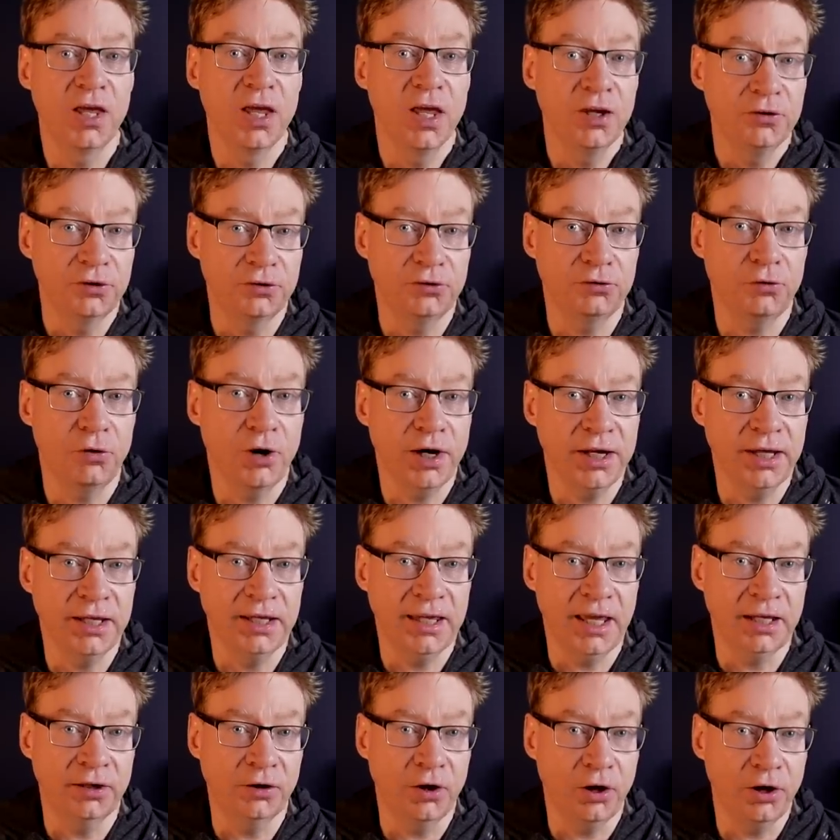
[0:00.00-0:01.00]
to try and
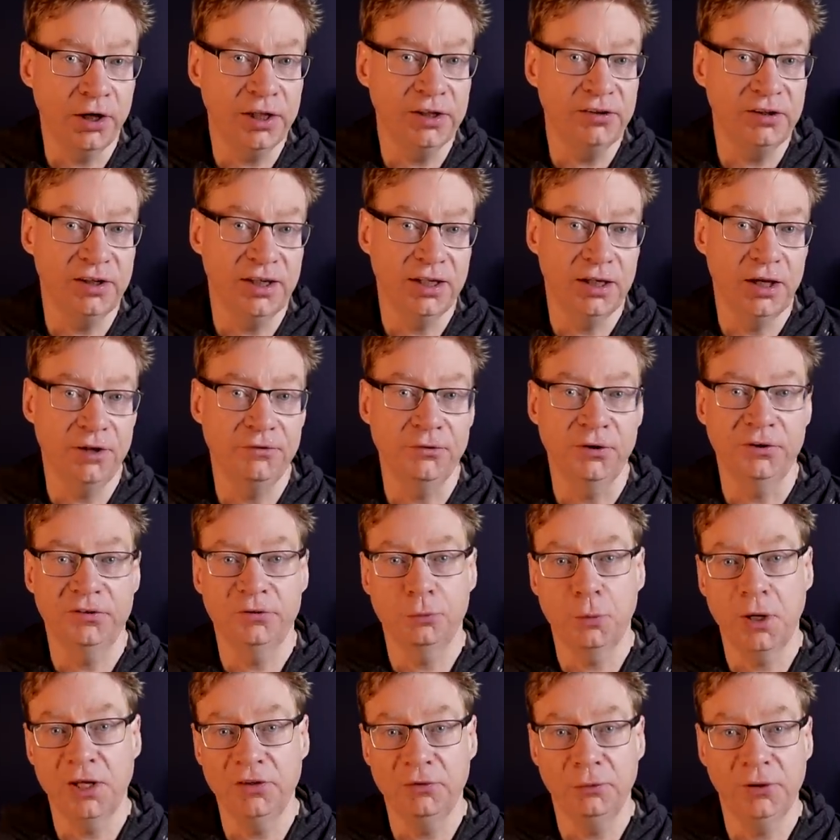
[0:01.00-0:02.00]
get an idea of what
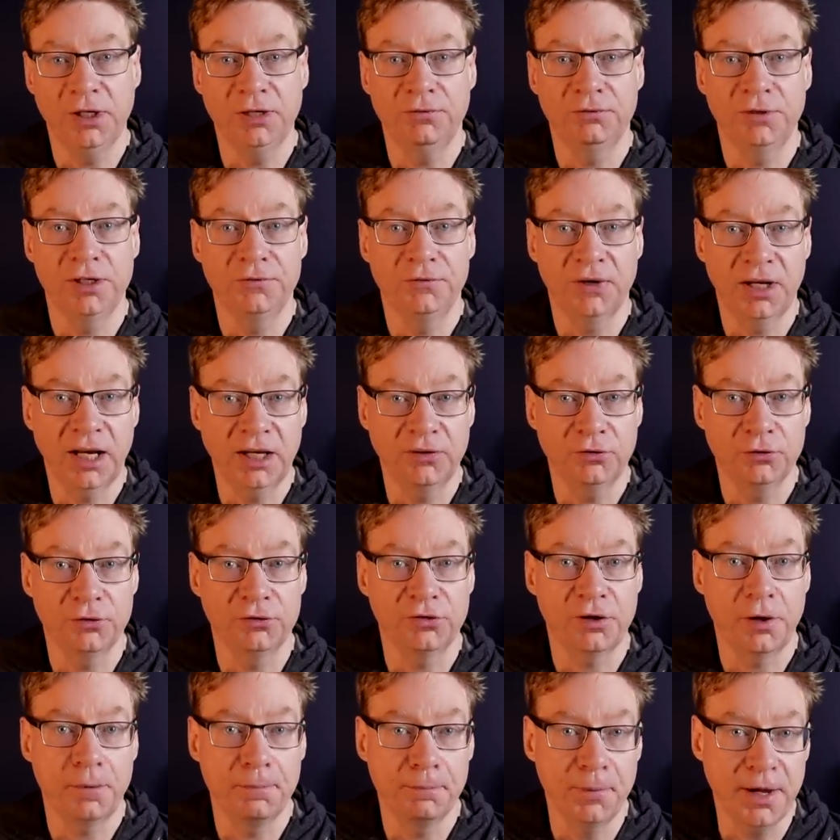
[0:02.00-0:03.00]
2023 financials
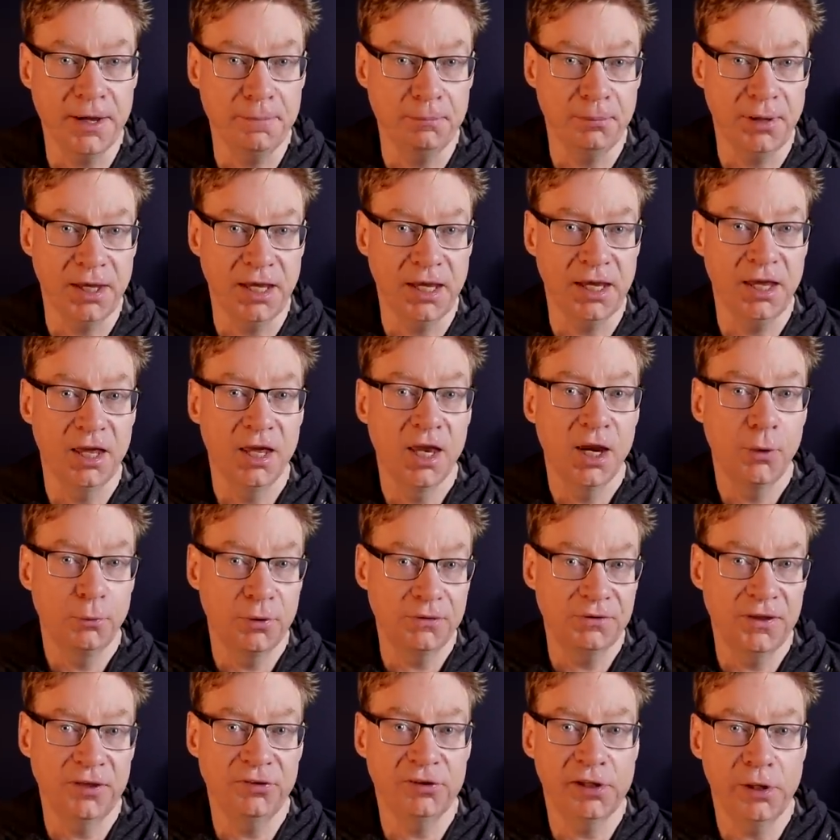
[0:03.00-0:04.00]
might be
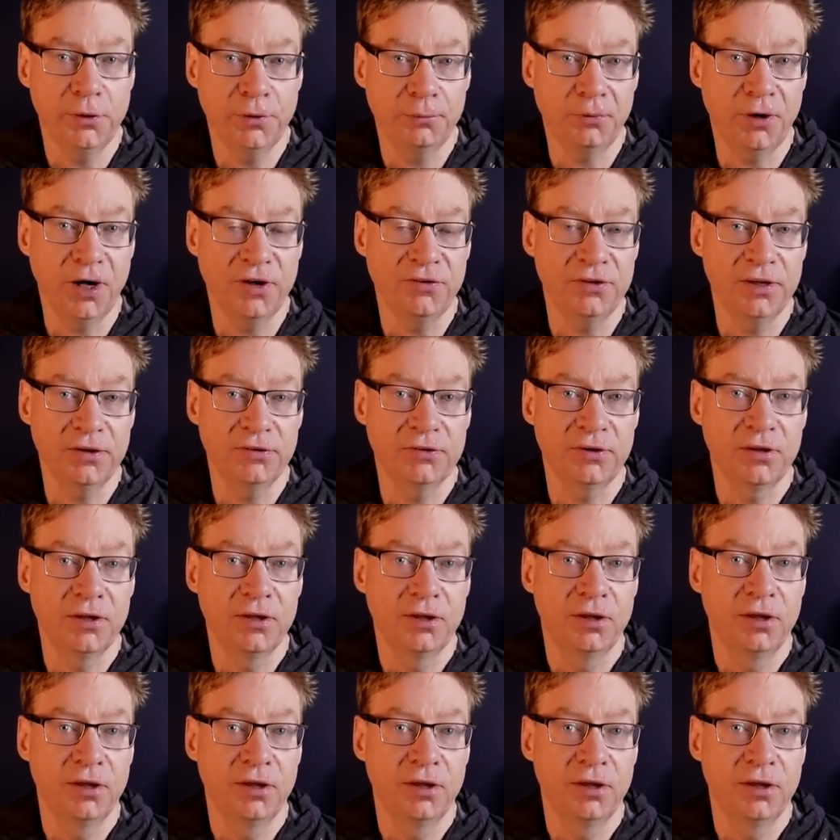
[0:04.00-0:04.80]
with these lowered prices.